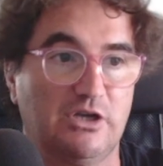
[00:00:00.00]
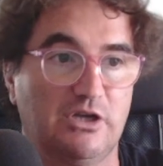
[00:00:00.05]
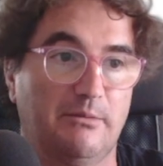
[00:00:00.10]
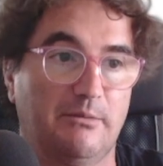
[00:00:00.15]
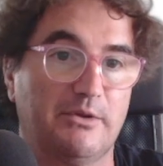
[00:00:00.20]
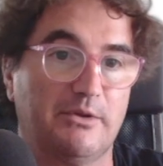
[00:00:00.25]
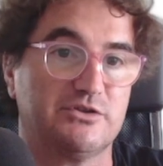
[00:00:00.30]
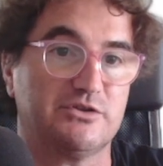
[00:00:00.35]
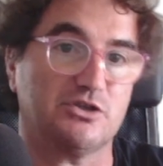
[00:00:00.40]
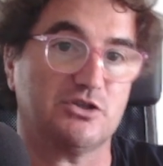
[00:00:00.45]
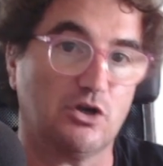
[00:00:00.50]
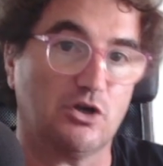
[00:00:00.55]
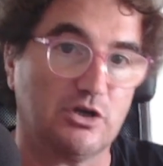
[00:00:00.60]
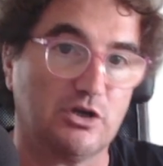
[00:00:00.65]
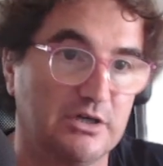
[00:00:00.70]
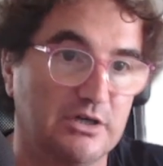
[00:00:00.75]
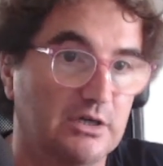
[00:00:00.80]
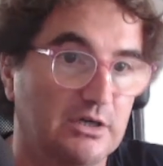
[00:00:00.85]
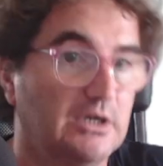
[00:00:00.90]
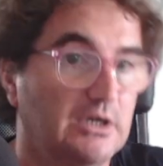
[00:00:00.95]
about
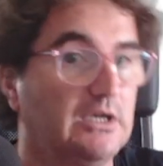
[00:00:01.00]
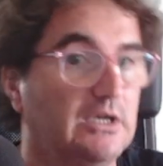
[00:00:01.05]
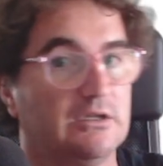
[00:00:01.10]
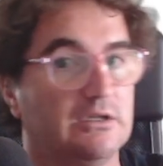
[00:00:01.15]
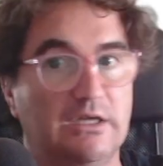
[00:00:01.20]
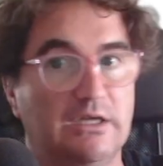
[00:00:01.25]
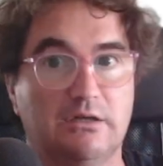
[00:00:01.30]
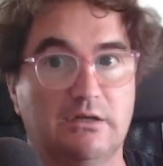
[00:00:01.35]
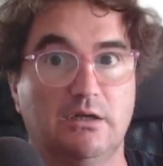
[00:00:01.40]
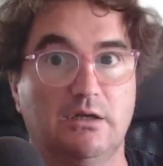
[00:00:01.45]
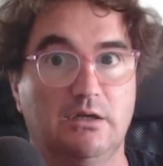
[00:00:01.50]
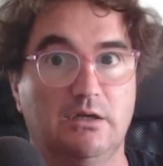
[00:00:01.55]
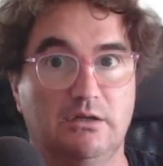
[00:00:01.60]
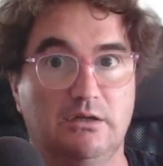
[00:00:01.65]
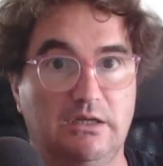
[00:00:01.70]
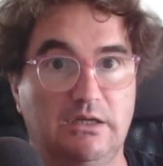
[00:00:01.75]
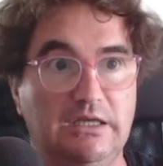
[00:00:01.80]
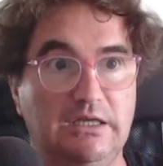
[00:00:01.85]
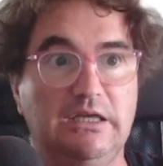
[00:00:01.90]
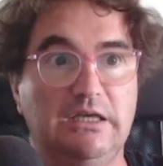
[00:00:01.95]
soccer, then
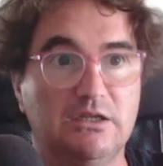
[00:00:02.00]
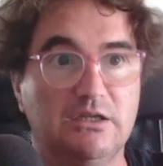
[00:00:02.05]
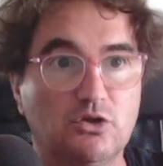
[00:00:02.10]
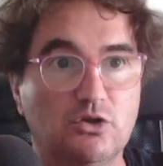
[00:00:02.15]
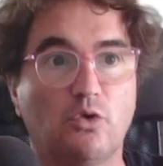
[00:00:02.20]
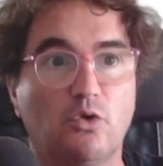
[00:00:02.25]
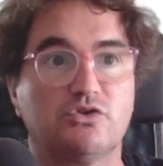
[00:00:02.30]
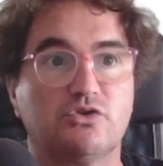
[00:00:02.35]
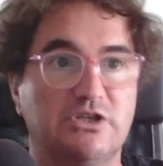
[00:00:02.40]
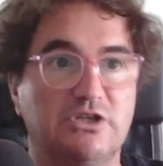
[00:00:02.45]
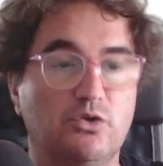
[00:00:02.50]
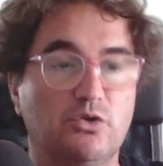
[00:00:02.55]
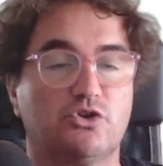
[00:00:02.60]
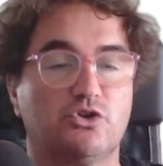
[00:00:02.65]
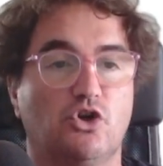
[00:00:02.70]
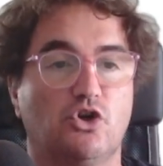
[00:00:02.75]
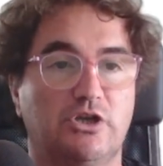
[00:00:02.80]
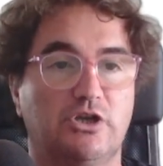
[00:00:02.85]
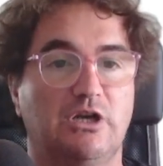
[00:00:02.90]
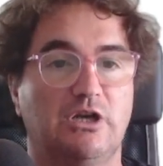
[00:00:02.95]
it knows that you are
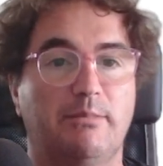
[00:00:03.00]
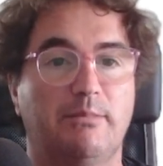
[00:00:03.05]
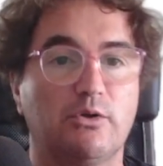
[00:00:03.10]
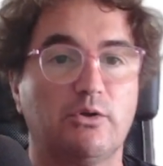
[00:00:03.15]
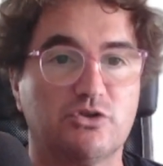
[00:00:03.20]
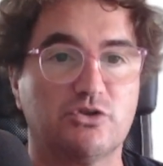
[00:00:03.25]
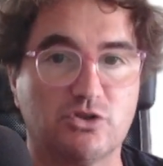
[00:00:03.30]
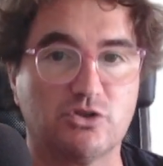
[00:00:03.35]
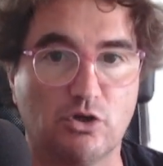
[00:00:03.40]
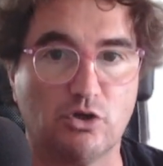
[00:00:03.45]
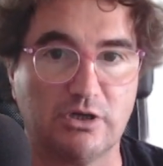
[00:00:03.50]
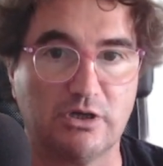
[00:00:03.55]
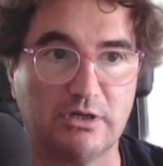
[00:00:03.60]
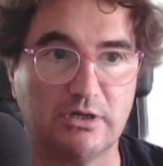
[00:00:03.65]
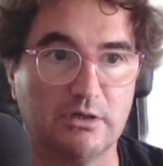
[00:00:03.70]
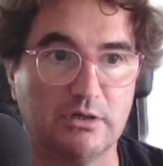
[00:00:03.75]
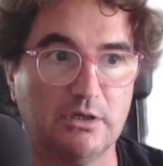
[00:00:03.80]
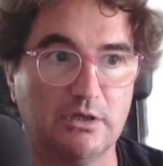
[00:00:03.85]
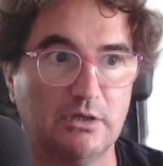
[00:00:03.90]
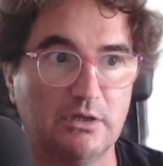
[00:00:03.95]
talking about
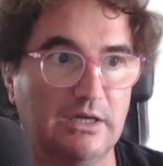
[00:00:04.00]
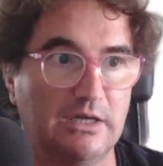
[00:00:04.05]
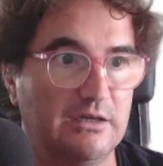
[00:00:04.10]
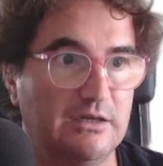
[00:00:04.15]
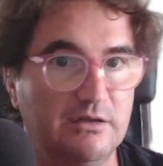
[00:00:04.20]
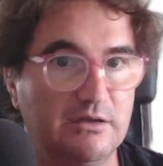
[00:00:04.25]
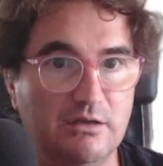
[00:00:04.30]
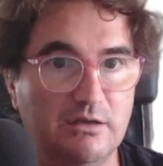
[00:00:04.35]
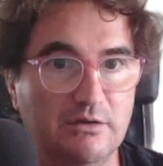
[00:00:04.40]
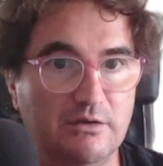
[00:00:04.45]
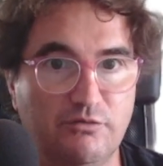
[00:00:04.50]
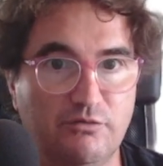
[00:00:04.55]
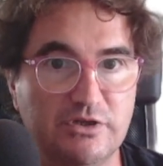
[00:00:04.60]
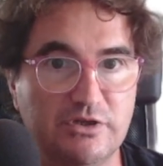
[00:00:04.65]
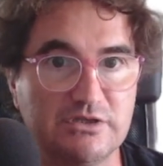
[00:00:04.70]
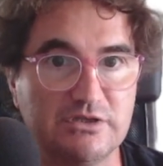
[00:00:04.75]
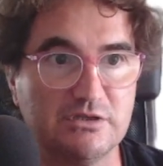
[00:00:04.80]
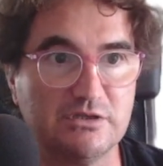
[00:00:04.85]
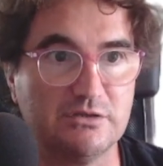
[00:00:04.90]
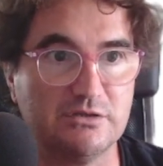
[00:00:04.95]
soccer. And for
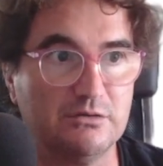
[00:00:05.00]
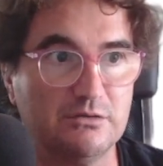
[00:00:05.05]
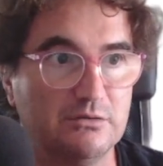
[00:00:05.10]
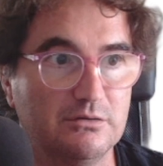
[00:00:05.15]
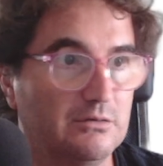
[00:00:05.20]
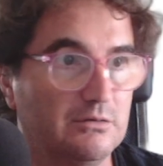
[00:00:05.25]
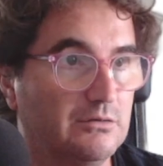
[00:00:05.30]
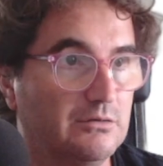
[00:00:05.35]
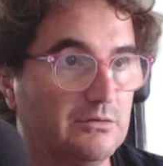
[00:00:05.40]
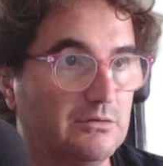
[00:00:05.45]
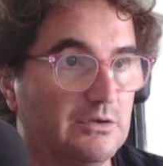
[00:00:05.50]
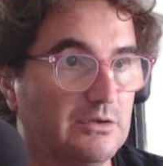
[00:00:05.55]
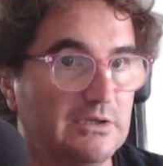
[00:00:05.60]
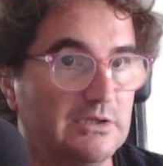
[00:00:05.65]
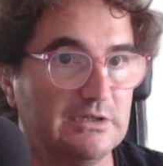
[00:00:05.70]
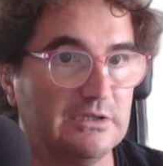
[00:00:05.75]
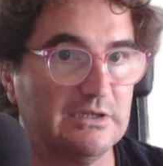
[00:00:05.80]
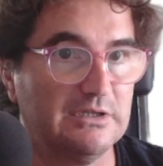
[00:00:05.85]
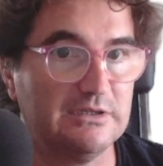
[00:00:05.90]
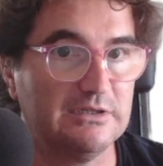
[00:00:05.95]
instance, you
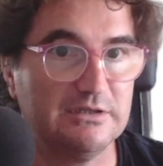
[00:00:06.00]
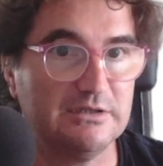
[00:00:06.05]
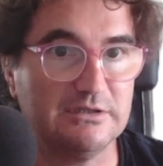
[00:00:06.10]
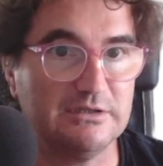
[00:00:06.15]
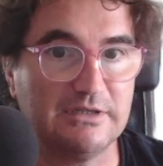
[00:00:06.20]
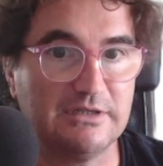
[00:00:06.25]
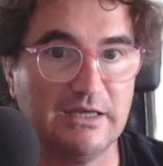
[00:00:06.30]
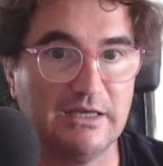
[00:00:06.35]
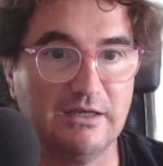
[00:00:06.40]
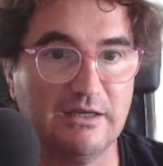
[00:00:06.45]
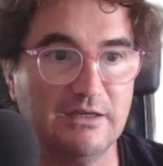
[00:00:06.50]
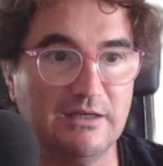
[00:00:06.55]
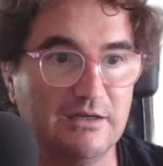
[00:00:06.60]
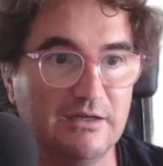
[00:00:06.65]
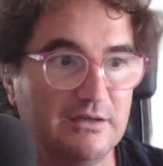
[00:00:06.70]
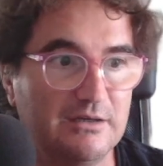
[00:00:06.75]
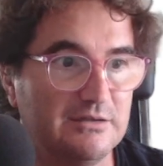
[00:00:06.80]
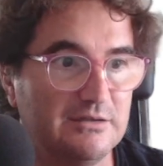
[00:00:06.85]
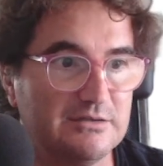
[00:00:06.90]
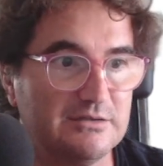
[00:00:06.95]

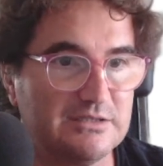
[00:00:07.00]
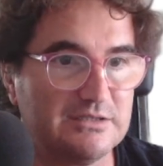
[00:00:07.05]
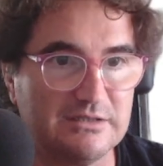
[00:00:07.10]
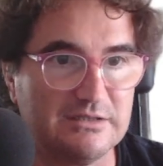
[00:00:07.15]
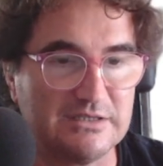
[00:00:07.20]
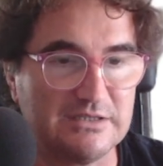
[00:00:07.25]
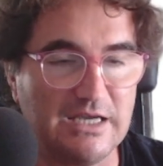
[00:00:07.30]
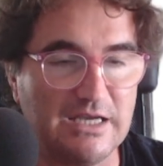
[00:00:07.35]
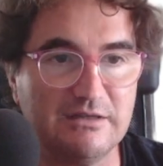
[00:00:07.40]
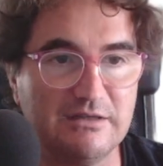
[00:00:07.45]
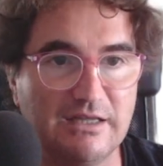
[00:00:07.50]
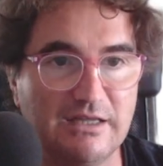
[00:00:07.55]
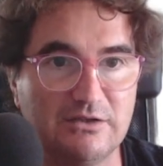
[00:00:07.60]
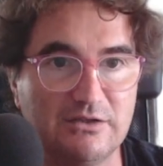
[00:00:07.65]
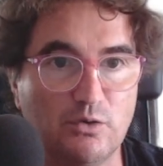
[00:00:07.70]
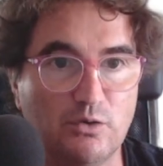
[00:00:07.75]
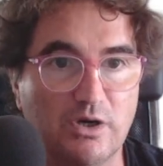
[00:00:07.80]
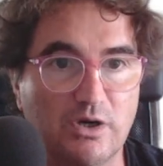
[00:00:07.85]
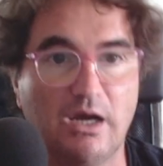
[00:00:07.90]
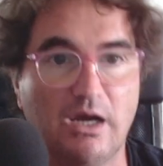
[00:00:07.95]
saying that
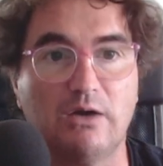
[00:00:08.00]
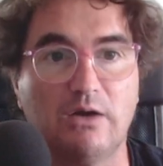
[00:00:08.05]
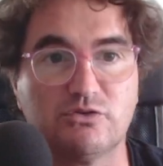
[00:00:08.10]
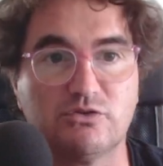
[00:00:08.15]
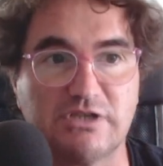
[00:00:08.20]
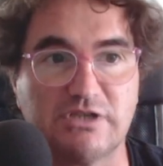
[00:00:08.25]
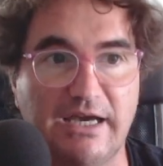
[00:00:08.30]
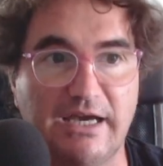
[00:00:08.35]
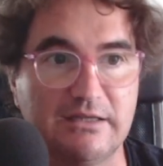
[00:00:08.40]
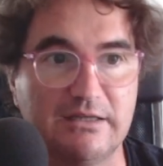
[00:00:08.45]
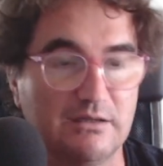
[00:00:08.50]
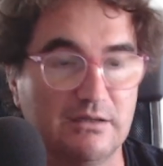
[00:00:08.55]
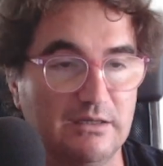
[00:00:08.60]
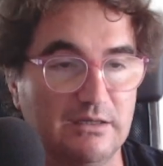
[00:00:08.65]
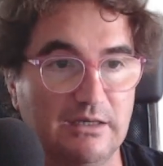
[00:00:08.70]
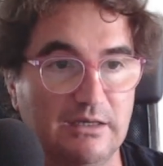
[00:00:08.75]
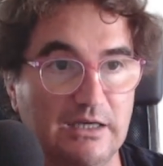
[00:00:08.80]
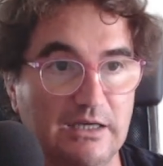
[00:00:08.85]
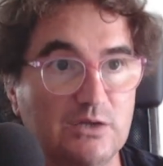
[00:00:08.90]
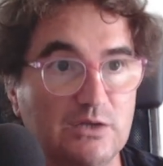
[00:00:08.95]
you are outside,
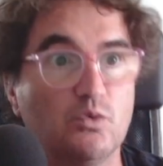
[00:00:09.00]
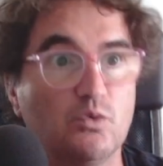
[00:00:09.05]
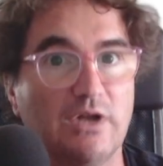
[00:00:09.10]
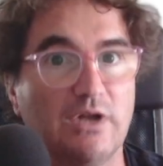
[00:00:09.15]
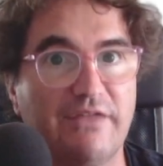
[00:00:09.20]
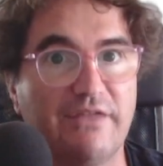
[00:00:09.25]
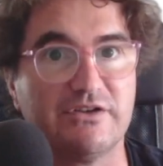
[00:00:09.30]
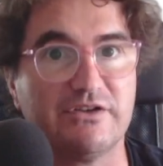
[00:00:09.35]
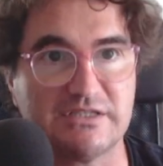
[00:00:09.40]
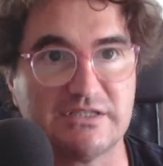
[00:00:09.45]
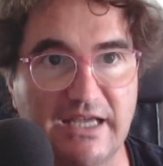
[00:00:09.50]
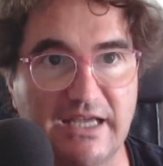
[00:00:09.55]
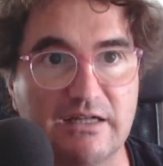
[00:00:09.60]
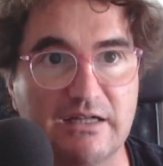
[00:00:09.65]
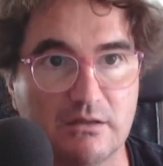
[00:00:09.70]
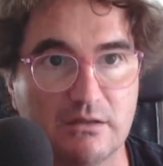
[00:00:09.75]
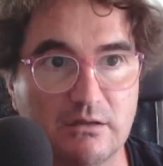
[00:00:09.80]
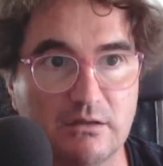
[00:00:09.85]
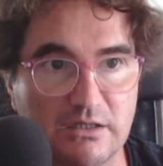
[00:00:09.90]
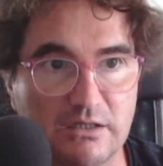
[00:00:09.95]
it will
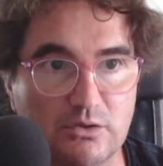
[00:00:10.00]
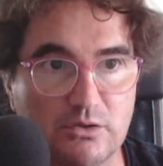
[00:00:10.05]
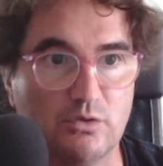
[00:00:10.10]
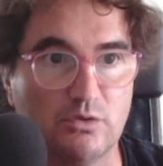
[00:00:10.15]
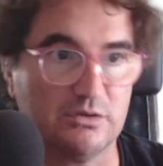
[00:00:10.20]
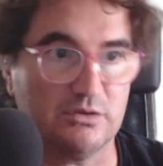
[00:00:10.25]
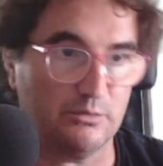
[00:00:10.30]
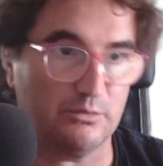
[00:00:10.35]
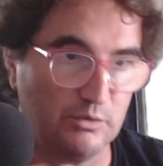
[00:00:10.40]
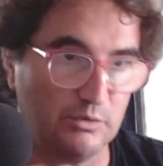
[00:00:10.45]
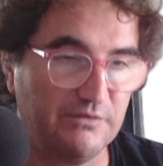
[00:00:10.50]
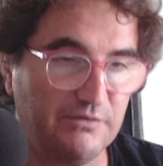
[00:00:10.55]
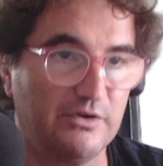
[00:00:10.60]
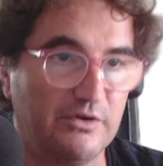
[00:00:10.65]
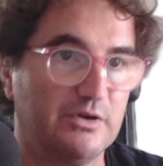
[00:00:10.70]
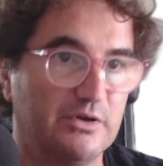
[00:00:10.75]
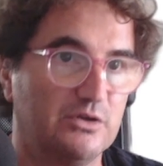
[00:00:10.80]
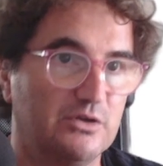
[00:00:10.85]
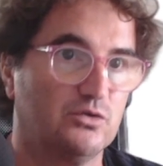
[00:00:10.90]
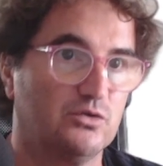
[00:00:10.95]
understand that you are
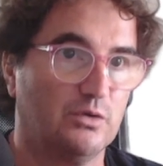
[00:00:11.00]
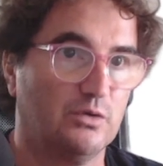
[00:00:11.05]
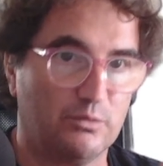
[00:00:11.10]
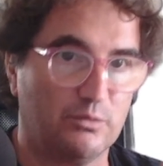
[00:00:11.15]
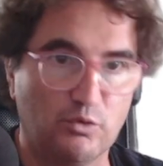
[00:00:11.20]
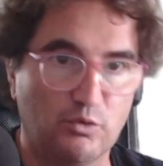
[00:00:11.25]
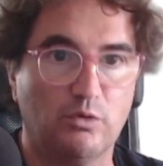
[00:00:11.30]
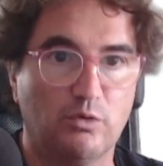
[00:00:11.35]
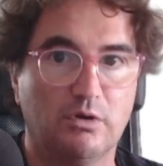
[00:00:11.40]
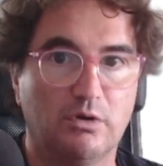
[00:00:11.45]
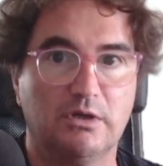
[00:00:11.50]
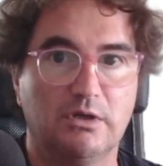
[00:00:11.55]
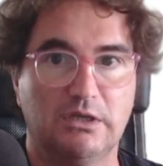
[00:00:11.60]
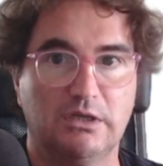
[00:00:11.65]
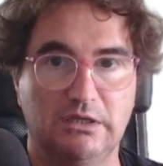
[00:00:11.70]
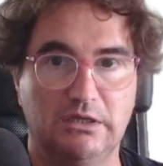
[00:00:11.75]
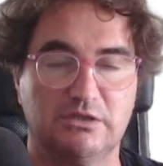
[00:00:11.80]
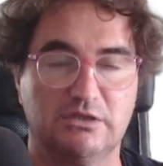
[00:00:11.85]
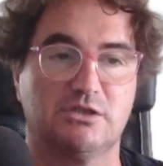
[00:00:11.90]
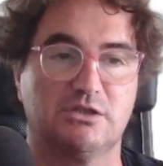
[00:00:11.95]
referring to a rule
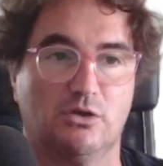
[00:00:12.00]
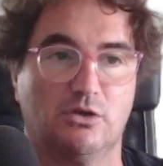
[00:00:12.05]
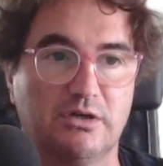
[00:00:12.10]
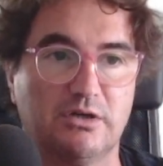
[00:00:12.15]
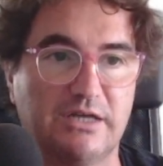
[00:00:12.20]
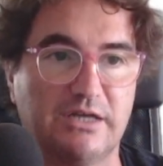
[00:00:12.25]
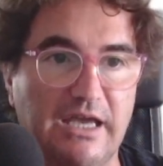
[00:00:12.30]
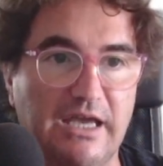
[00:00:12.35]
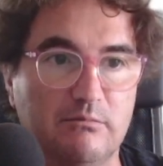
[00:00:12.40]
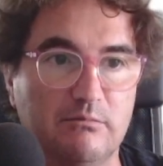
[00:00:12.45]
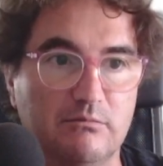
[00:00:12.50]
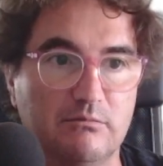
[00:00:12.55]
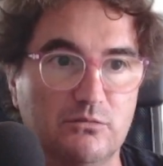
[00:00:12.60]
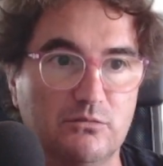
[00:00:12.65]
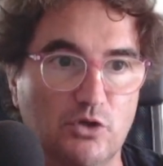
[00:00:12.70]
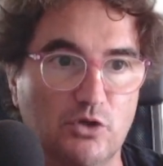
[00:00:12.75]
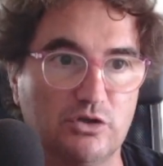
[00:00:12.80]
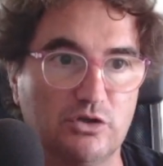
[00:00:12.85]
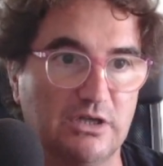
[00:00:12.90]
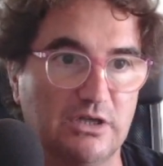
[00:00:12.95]
in the soccer game,
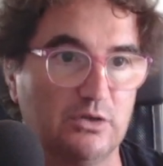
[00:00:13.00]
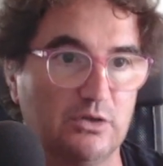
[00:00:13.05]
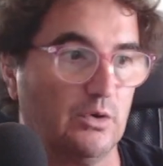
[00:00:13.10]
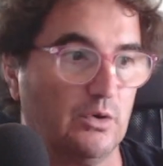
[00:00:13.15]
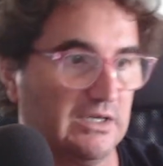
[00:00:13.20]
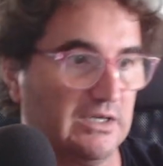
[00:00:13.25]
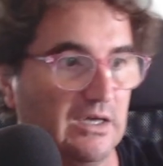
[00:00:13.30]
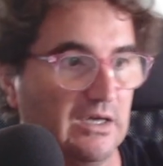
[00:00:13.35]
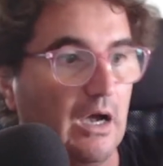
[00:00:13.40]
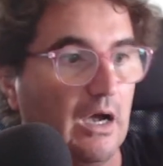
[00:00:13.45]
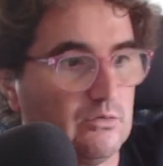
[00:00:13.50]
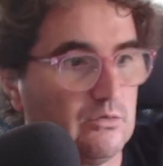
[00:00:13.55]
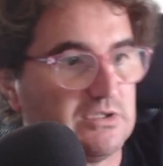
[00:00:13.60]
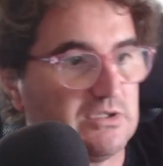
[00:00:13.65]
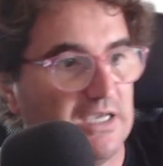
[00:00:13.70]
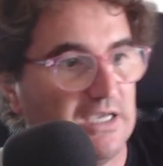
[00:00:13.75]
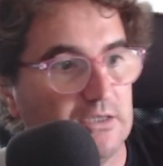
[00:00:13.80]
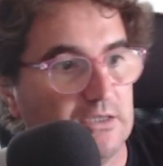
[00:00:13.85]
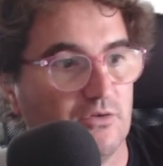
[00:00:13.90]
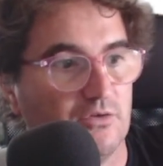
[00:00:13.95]
not that you are
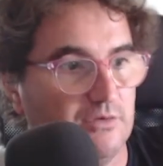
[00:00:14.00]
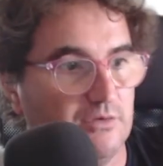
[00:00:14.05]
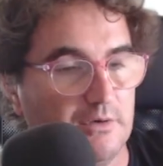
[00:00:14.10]
outside of